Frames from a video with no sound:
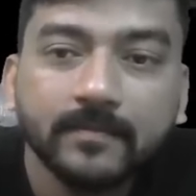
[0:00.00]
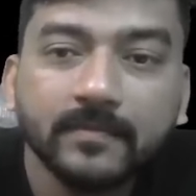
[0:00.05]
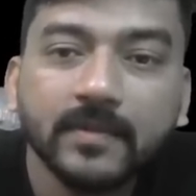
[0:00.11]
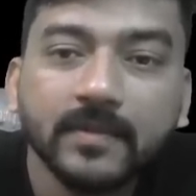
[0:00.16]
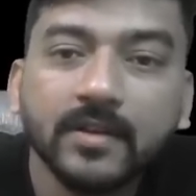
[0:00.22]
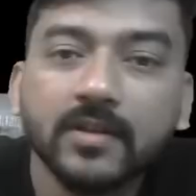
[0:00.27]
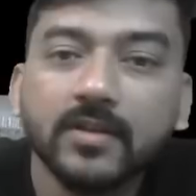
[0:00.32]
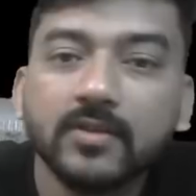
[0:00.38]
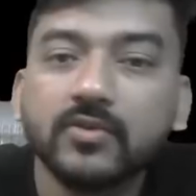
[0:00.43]

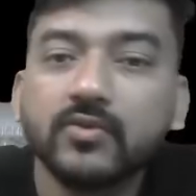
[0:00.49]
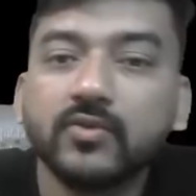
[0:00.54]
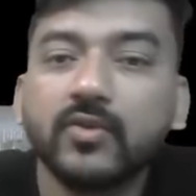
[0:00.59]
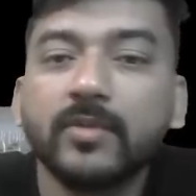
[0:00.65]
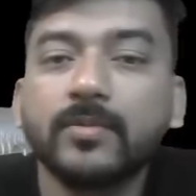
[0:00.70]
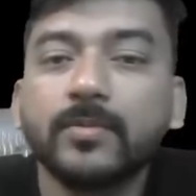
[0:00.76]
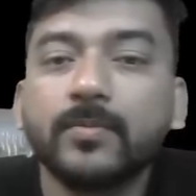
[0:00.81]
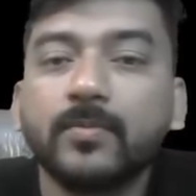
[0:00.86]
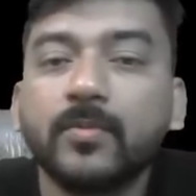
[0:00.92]
So you
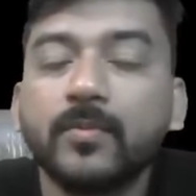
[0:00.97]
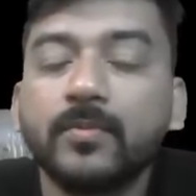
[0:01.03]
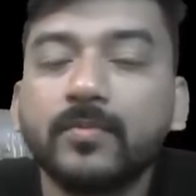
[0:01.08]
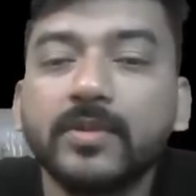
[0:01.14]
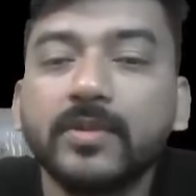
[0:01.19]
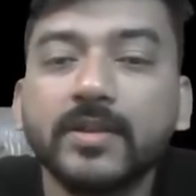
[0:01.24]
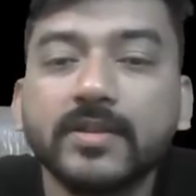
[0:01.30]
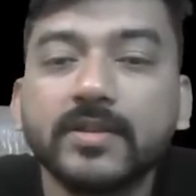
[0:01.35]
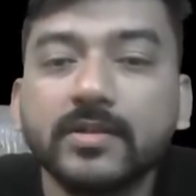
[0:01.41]
have to
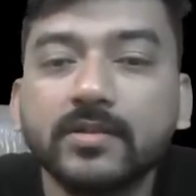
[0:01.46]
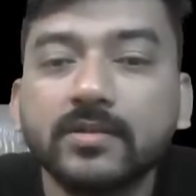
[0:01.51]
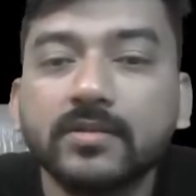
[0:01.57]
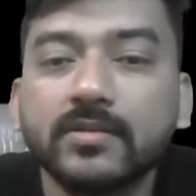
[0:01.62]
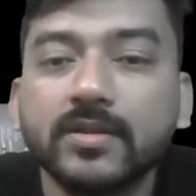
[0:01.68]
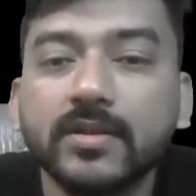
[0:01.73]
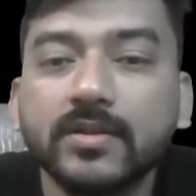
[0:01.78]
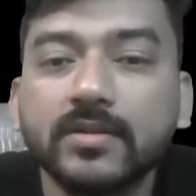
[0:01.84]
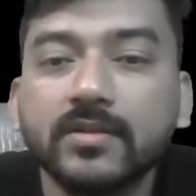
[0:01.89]
put this.
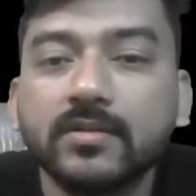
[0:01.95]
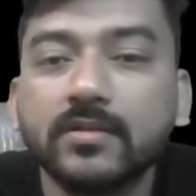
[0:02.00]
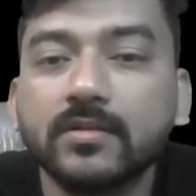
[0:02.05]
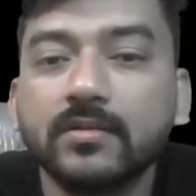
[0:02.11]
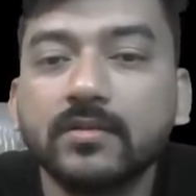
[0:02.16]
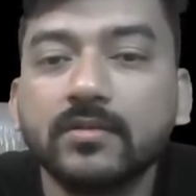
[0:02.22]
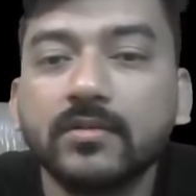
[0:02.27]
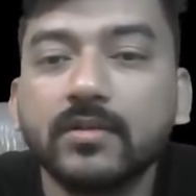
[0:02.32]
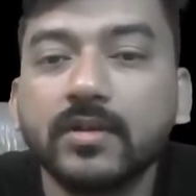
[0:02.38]

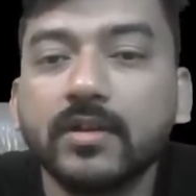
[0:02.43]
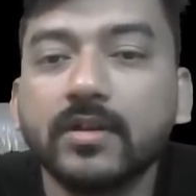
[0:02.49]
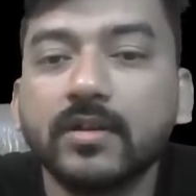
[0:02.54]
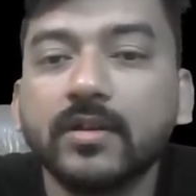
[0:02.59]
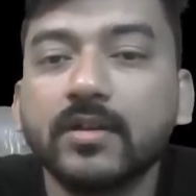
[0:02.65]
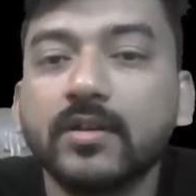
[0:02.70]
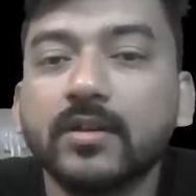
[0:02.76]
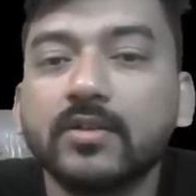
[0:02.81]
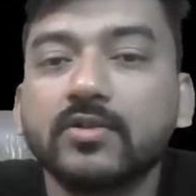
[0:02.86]
Okay,
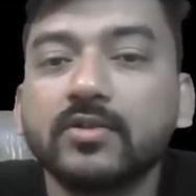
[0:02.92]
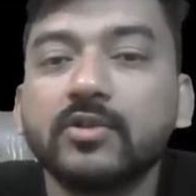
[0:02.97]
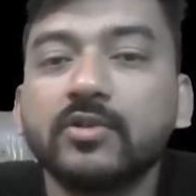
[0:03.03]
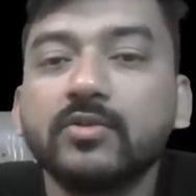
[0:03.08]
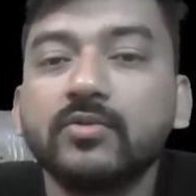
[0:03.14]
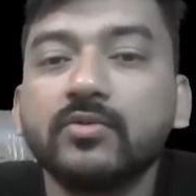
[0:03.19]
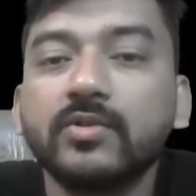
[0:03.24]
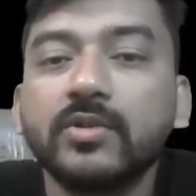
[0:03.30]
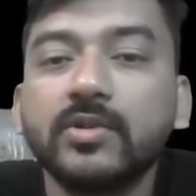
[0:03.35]
so
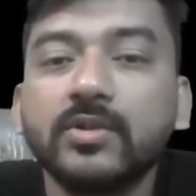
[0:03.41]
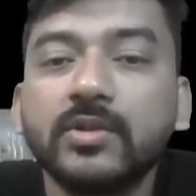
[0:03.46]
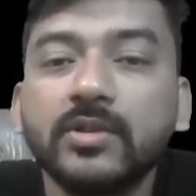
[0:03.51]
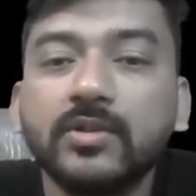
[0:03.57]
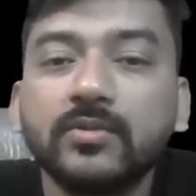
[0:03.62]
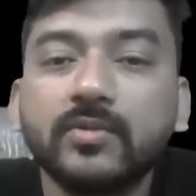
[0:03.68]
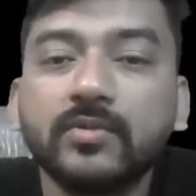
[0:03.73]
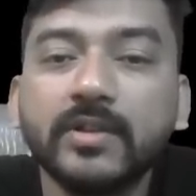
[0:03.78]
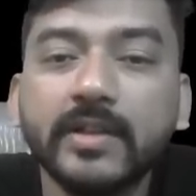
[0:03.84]

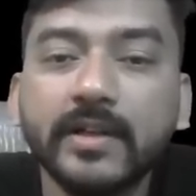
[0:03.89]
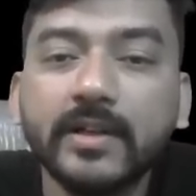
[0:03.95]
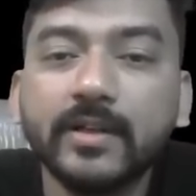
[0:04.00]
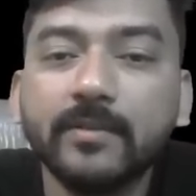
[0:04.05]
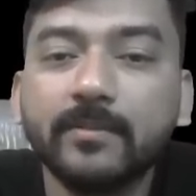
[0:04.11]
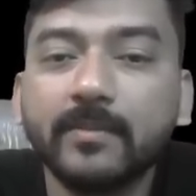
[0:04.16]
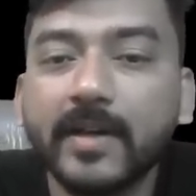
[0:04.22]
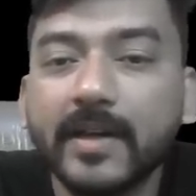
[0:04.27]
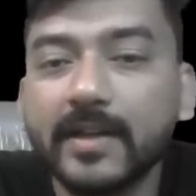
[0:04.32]
you
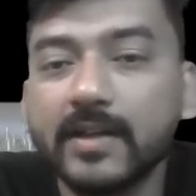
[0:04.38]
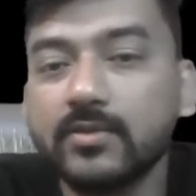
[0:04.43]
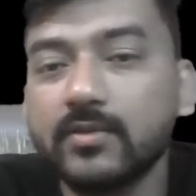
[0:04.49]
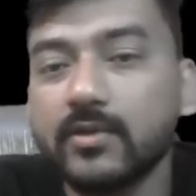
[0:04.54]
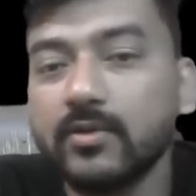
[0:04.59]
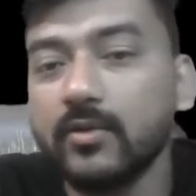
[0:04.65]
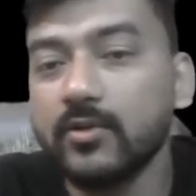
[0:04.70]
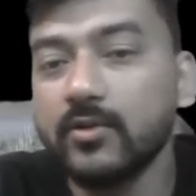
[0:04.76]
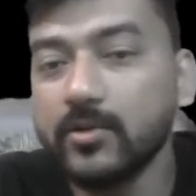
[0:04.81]
need minus 1
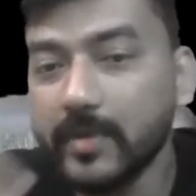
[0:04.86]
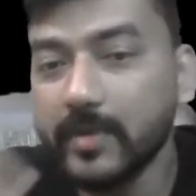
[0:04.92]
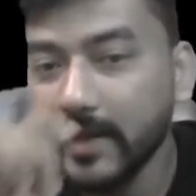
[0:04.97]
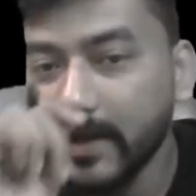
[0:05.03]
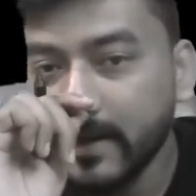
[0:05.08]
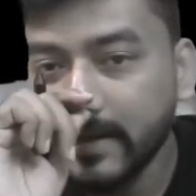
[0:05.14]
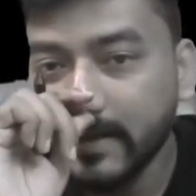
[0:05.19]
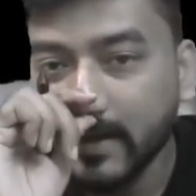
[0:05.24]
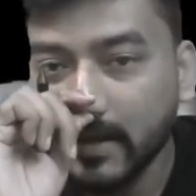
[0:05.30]
whole to the power
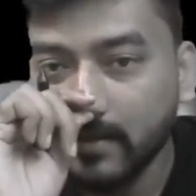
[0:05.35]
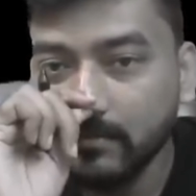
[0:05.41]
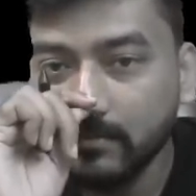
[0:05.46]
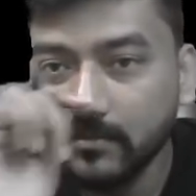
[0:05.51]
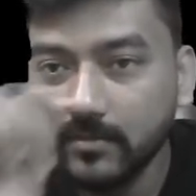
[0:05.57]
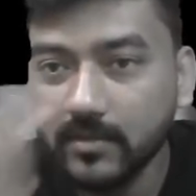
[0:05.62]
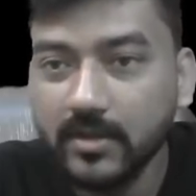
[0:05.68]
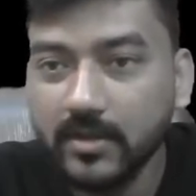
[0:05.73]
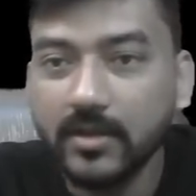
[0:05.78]
n term.
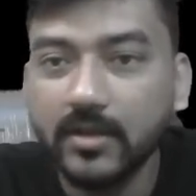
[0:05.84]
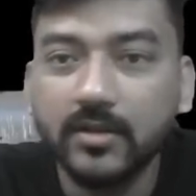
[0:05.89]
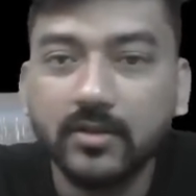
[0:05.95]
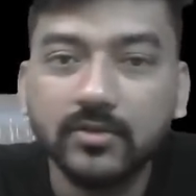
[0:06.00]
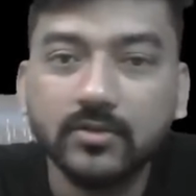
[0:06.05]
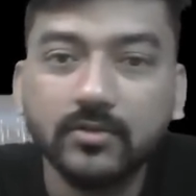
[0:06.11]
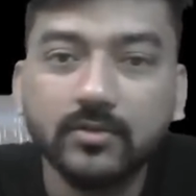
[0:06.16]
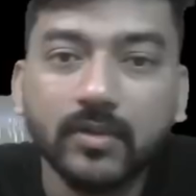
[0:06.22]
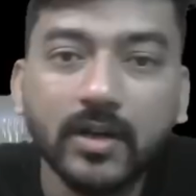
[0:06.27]

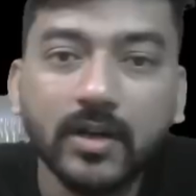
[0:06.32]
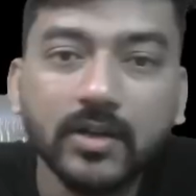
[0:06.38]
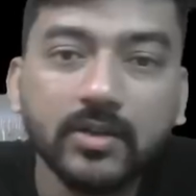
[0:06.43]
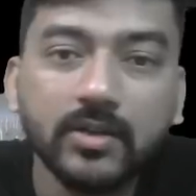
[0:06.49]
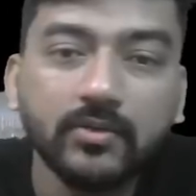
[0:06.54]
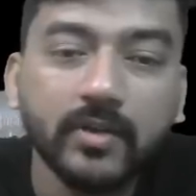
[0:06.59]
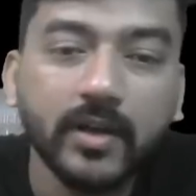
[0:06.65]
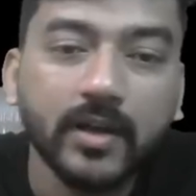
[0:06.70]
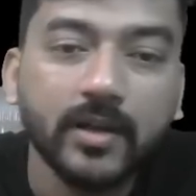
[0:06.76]
So what
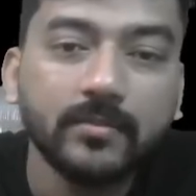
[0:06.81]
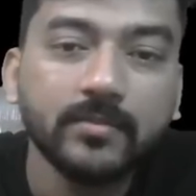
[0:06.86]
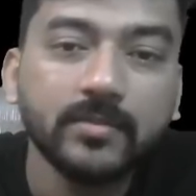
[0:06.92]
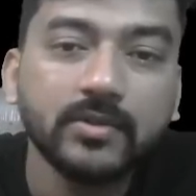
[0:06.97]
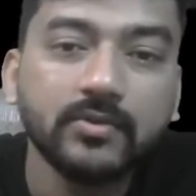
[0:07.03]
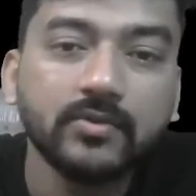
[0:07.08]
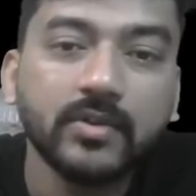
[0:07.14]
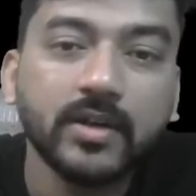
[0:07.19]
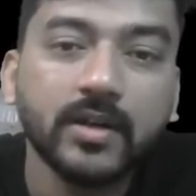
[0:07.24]
you
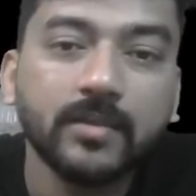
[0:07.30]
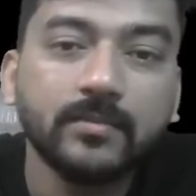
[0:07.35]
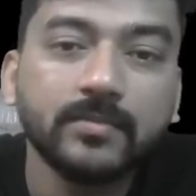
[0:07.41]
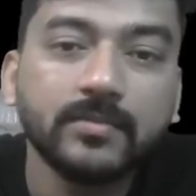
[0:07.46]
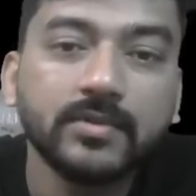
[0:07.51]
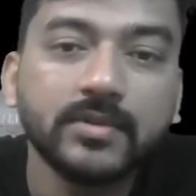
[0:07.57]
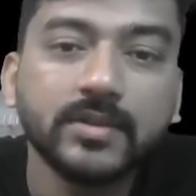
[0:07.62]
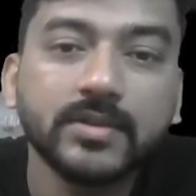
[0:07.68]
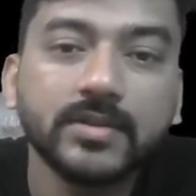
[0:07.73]

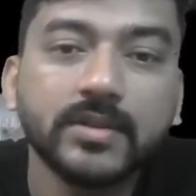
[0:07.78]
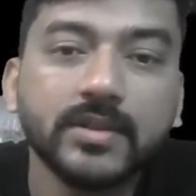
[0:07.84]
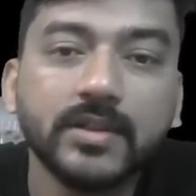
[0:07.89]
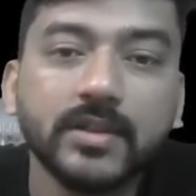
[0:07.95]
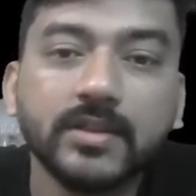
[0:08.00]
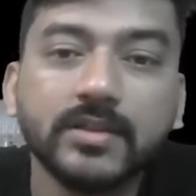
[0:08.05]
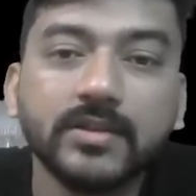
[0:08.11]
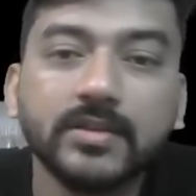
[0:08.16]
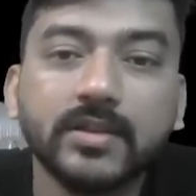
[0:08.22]
have the
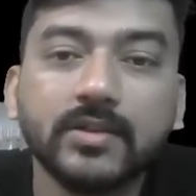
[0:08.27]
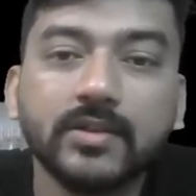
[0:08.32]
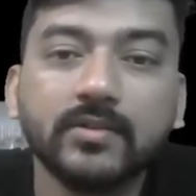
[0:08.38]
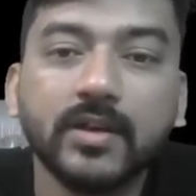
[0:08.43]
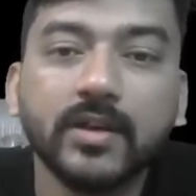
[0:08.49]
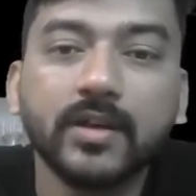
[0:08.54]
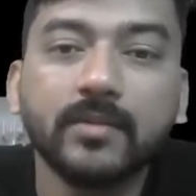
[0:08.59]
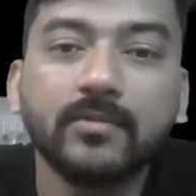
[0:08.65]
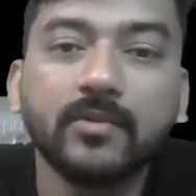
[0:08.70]
series that
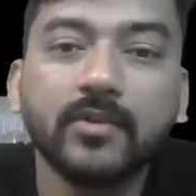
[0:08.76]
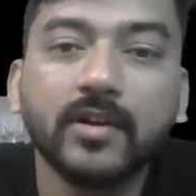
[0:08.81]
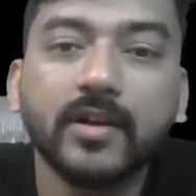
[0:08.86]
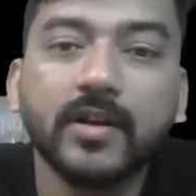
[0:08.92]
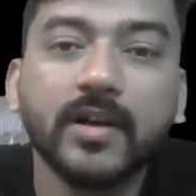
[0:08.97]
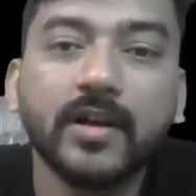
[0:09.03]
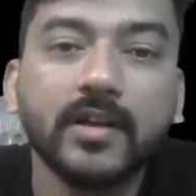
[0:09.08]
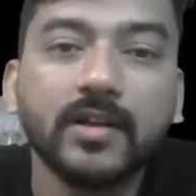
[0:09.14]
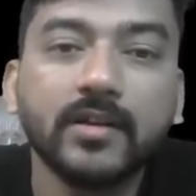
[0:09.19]
we have
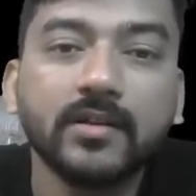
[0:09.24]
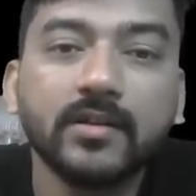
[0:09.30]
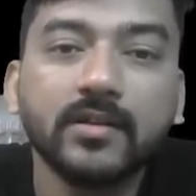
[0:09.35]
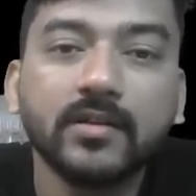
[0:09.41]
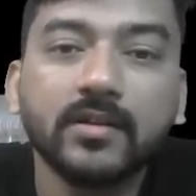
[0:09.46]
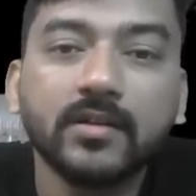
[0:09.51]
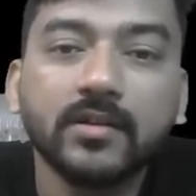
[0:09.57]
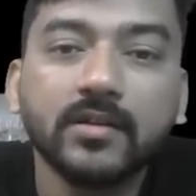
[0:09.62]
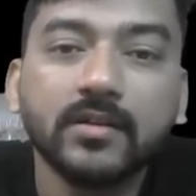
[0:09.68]
already.
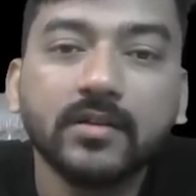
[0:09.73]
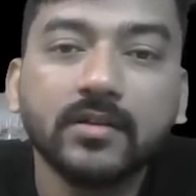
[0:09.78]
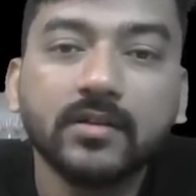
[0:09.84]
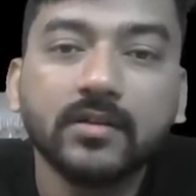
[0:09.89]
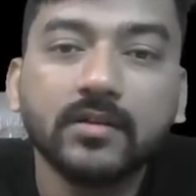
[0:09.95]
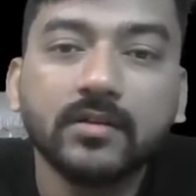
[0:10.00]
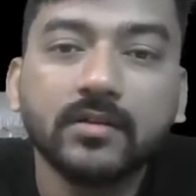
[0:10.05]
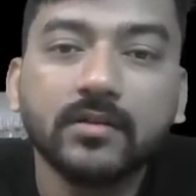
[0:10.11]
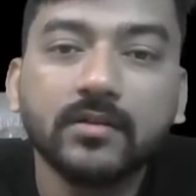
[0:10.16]

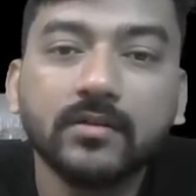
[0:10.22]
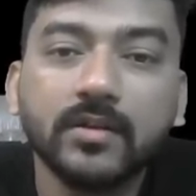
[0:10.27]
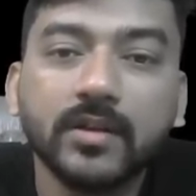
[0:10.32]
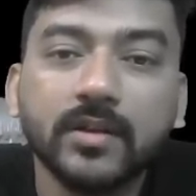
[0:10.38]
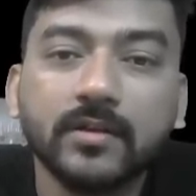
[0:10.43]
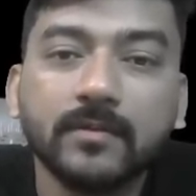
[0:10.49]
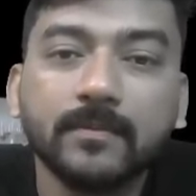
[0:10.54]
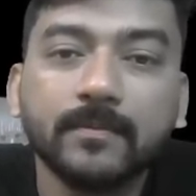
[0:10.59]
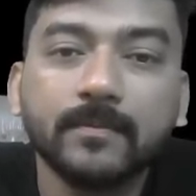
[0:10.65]

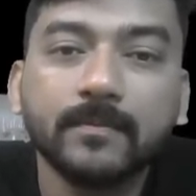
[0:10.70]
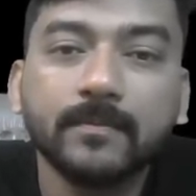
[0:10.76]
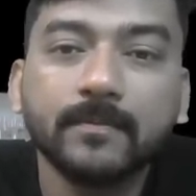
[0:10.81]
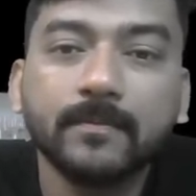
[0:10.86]
Okay,